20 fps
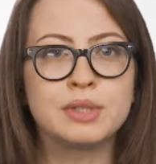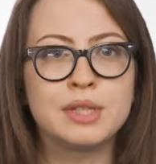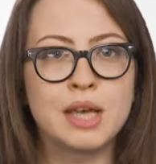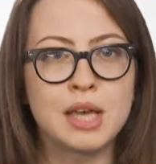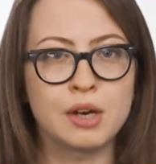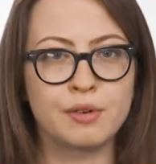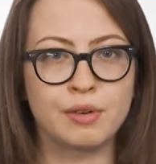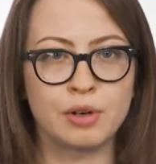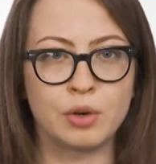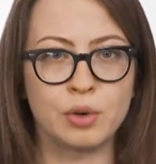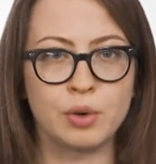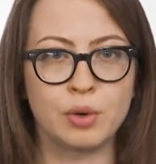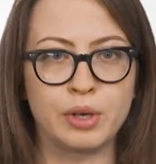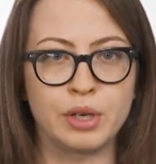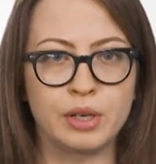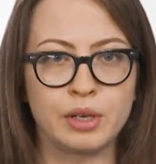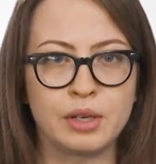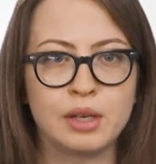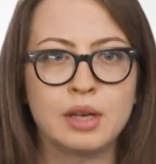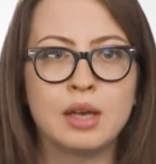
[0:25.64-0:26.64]
data
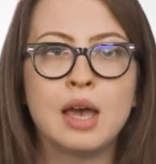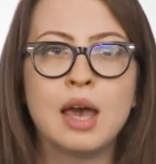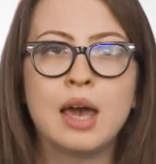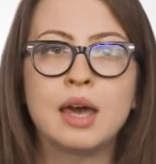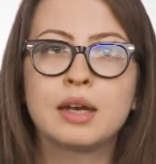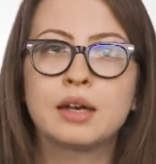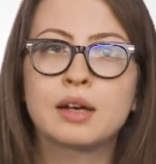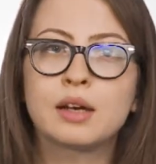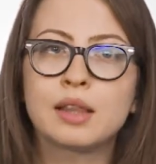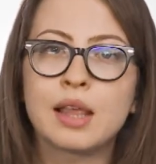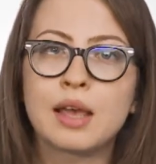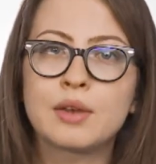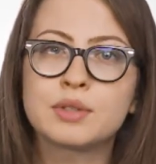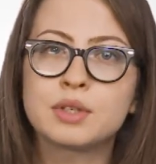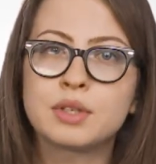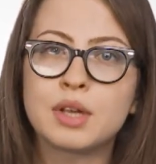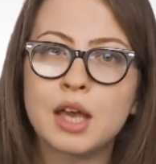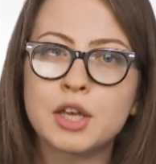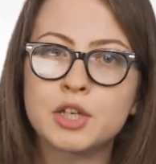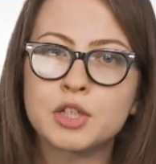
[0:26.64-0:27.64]
recording, and it allows the
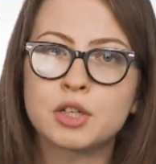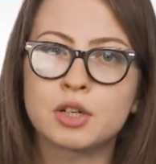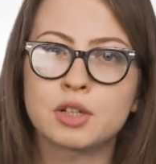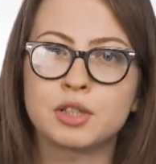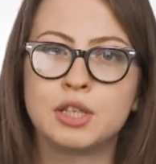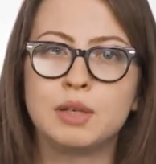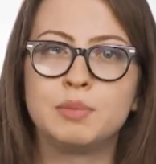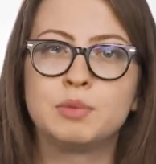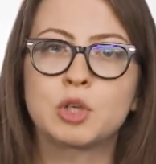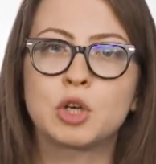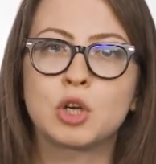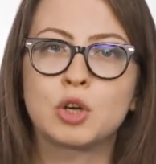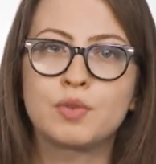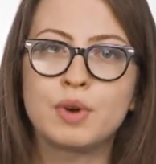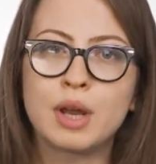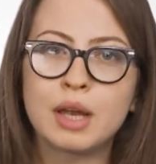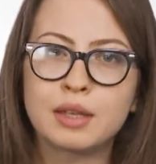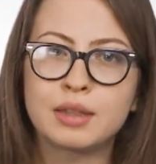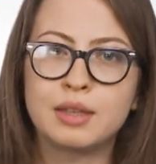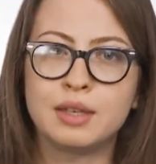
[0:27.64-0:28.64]
national team to
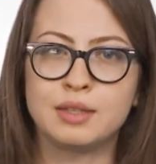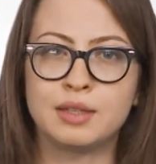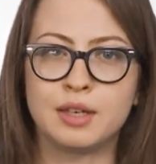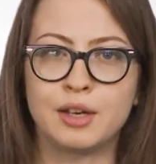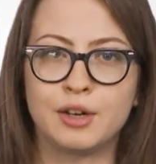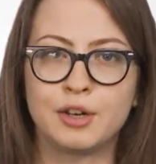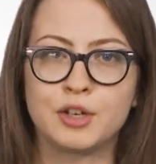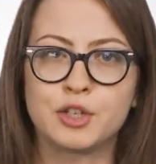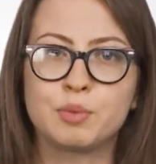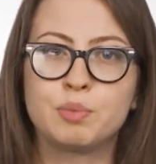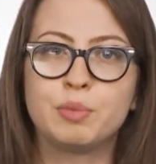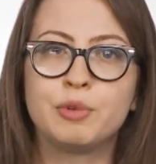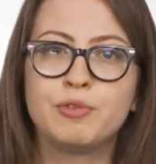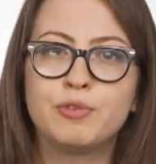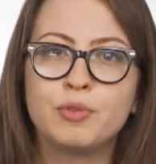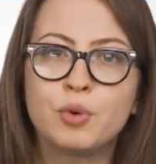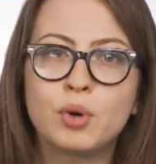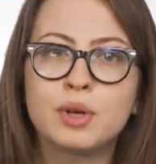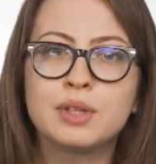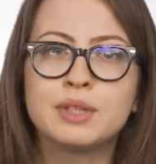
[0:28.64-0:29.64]
correct these errors
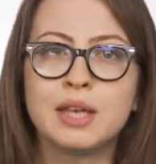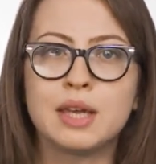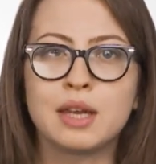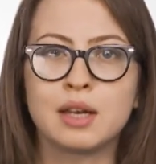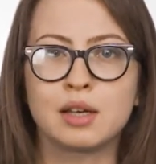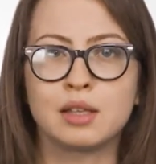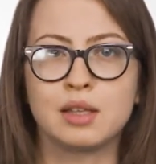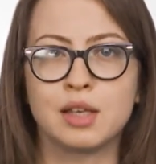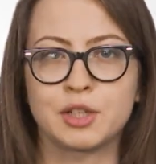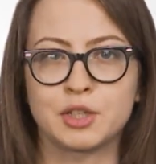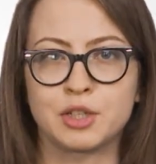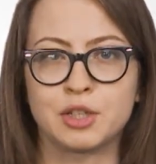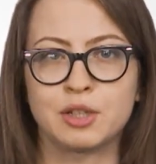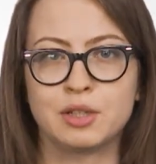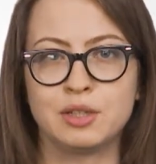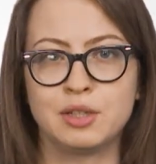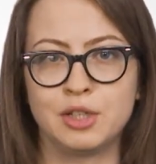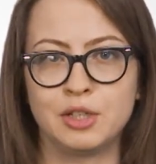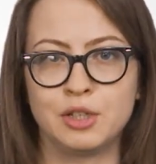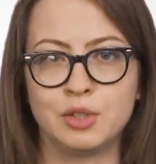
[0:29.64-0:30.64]
before data collection
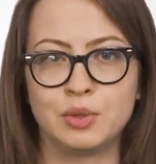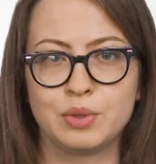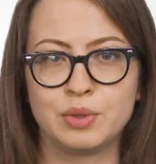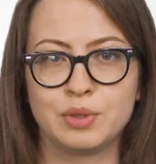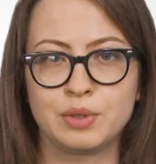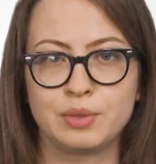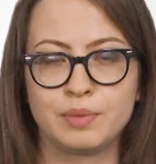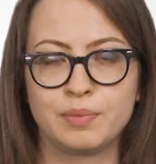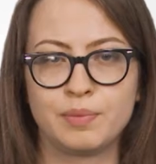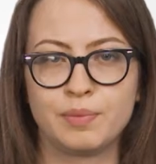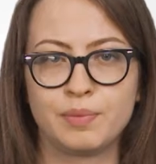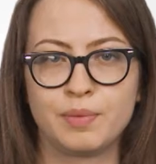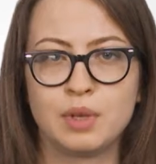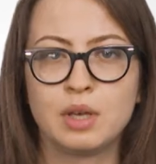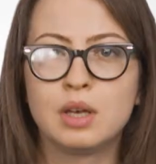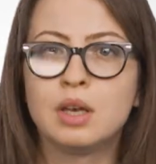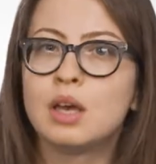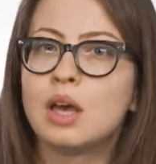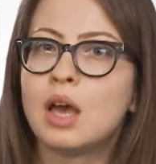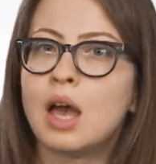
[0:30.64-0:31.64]
continues.
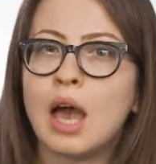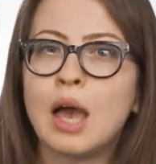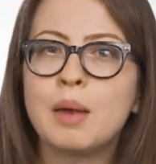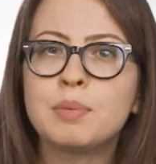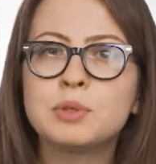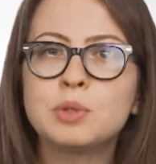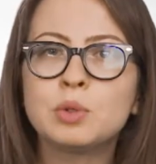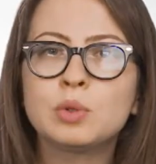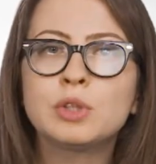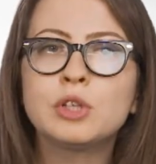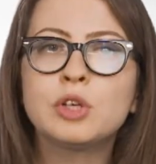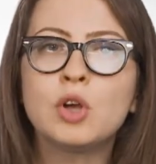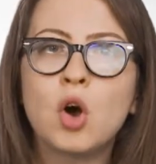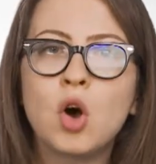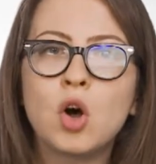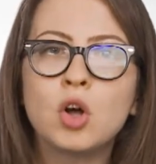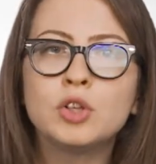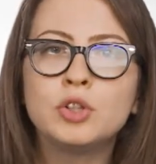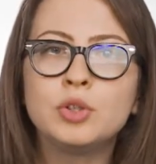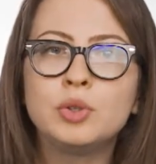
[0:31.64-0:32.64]
Absolutely
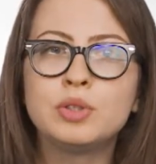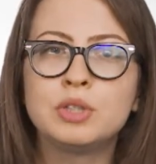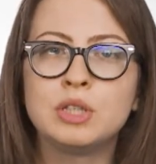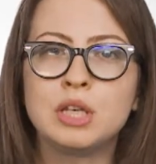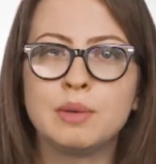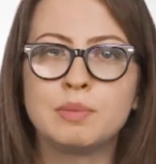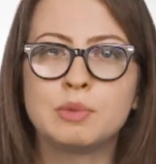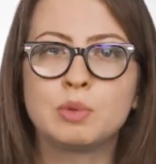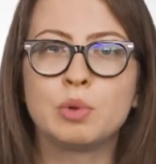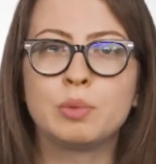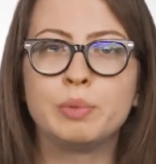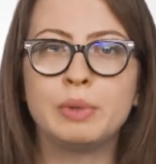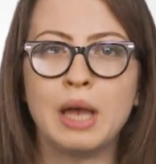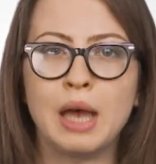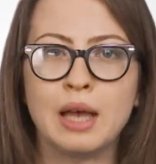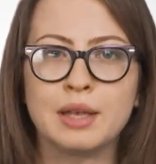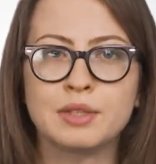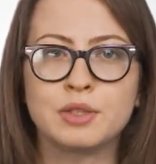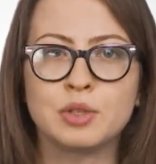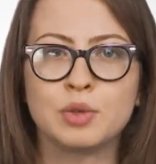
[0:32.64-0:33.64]
all new teams will be
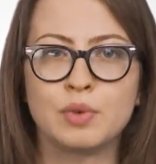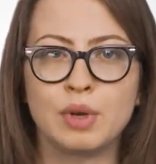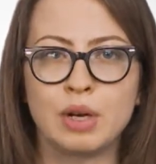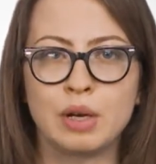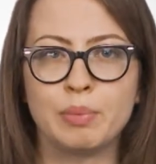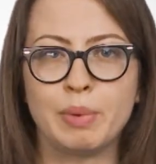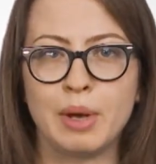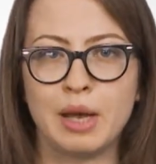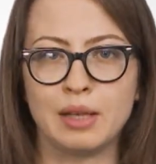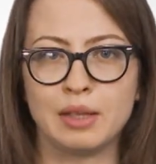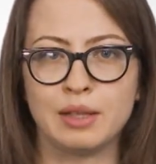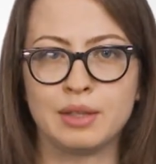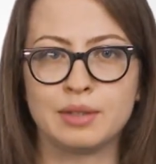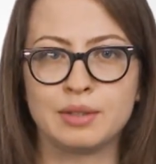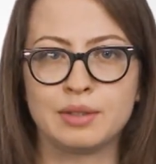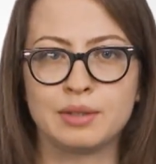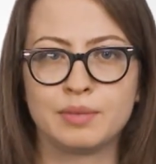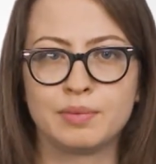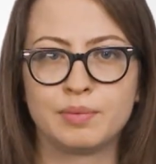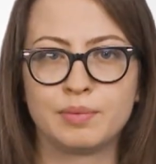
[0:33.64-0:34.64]
asked to run a pilot.
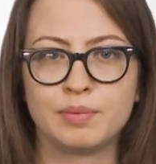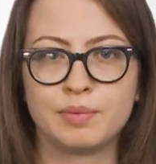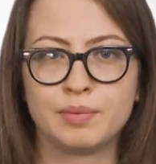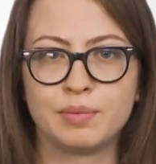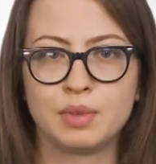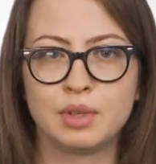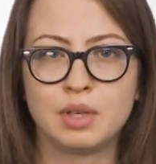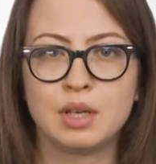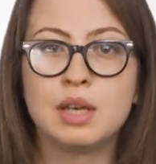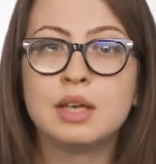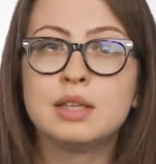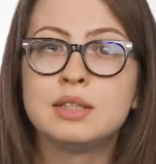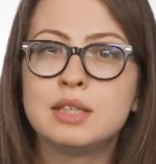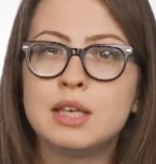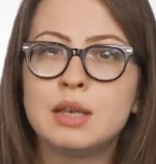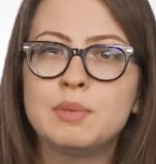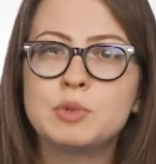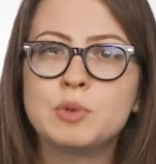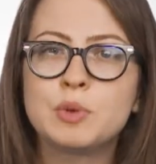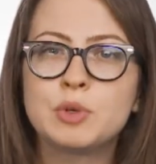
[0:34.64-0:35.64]

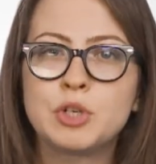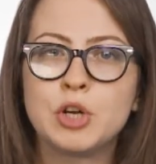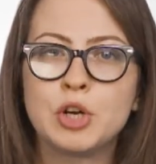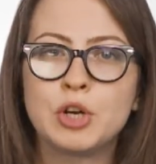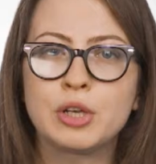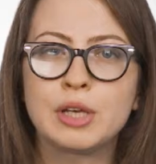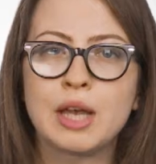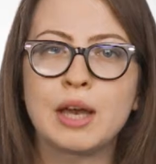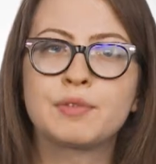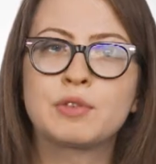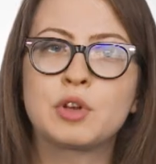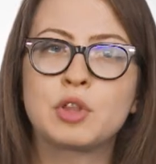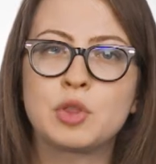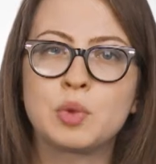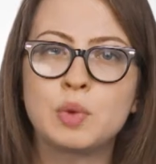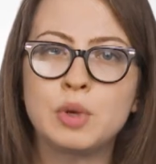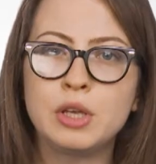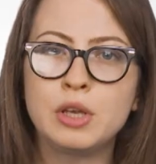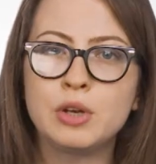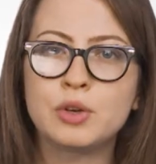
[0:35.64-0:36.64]
Teams returning after
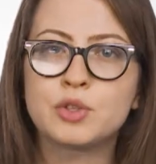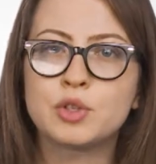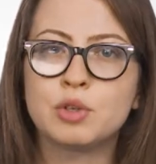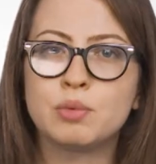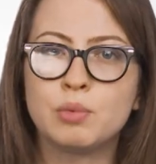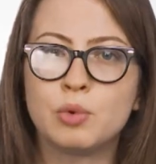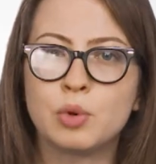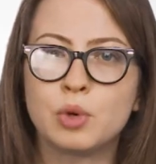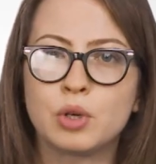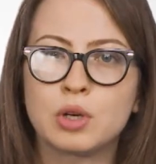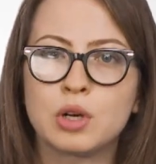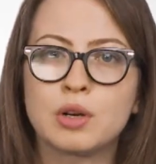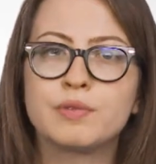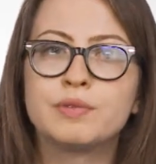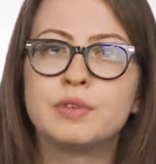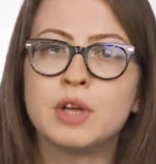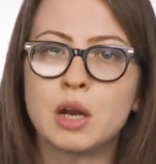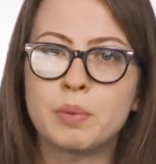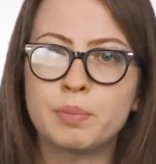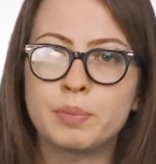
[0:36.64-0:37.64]
3 years or more of
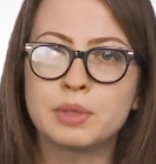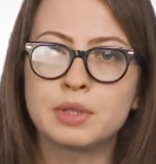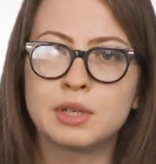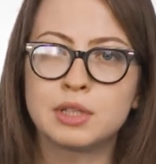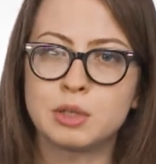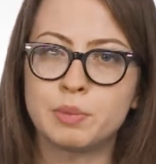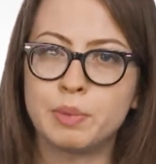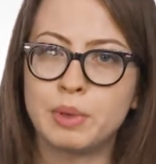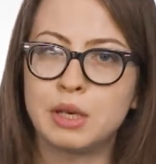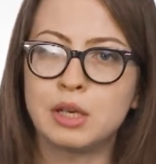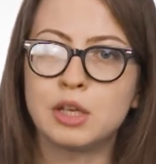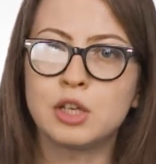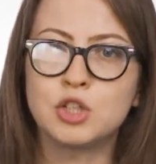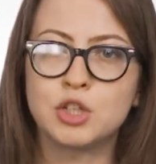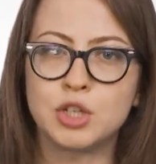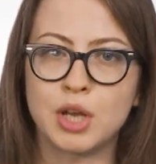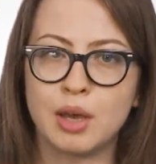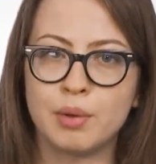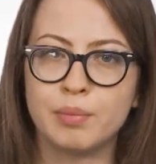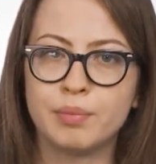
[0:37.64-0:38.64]
not participating in
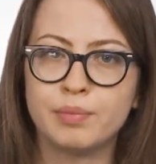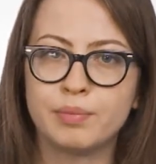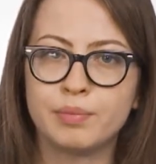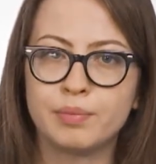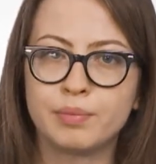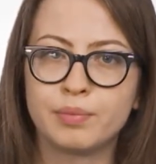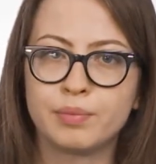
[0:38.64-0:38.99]
GEM,